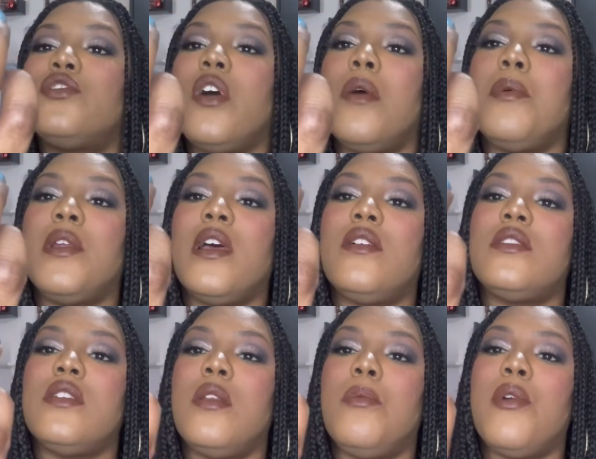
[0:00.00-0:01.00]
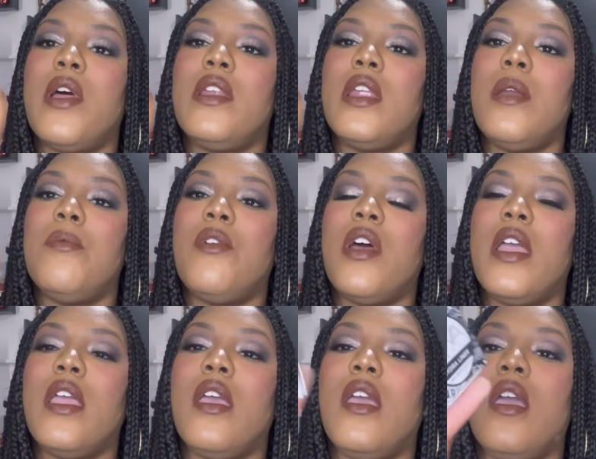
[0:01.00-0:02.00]
sure I'm pronouncing the brand name
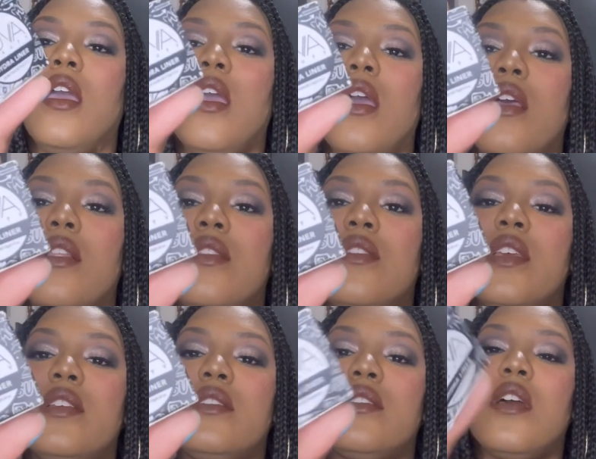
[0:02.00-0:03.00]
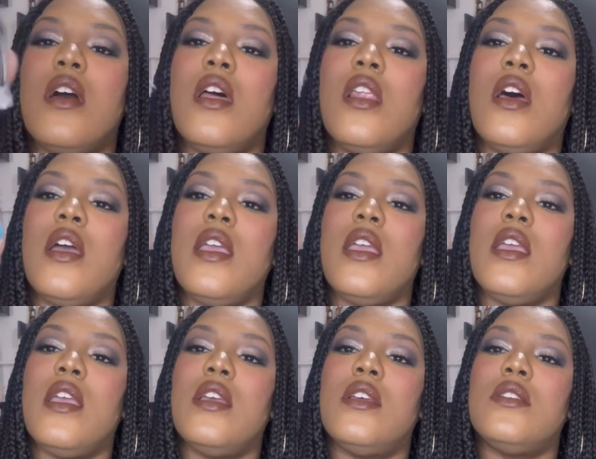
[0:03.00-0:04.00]
right. This colour
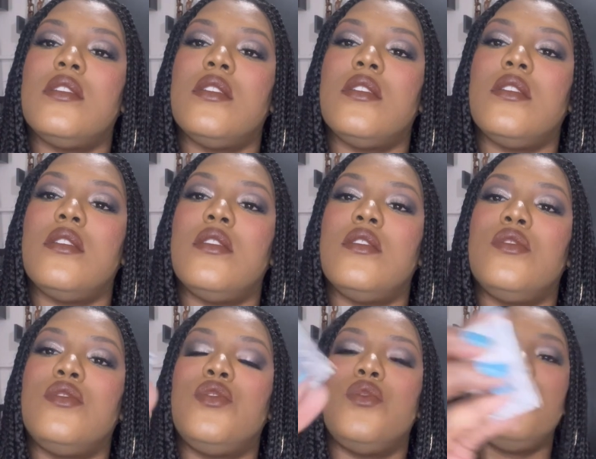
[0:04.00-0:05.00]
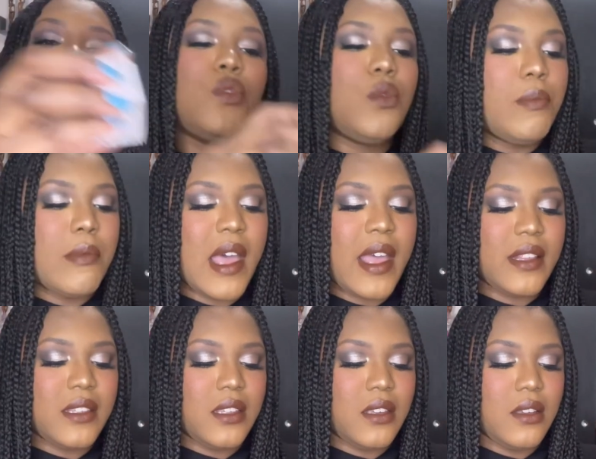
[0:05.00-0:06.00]
is Doodle
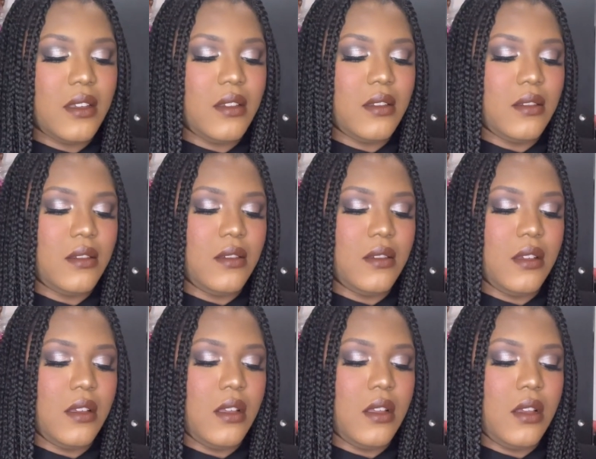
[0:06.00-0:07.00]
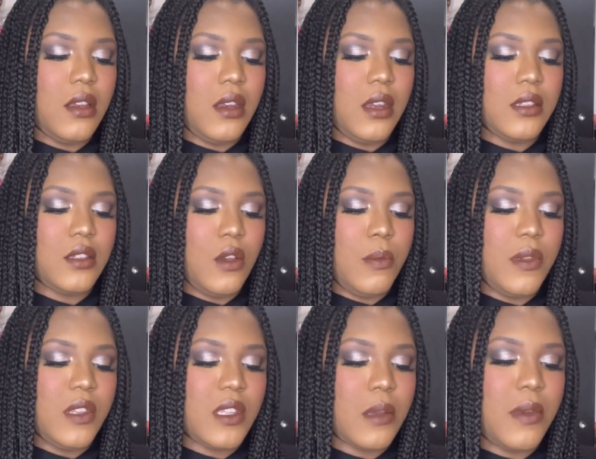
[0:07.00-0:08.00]
Matte. Let's
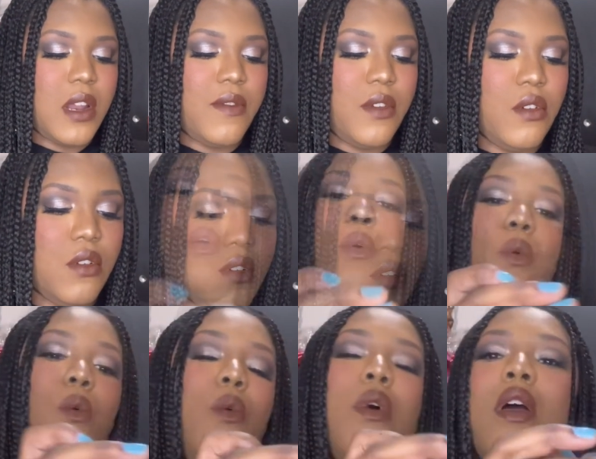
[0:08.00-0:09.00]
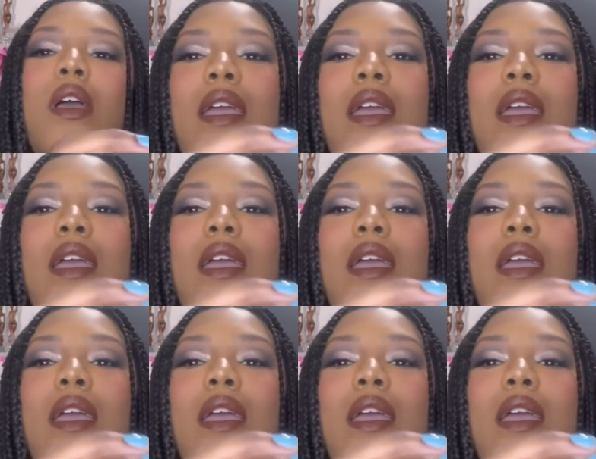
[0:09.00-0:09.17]
open this up and have a look. Oh,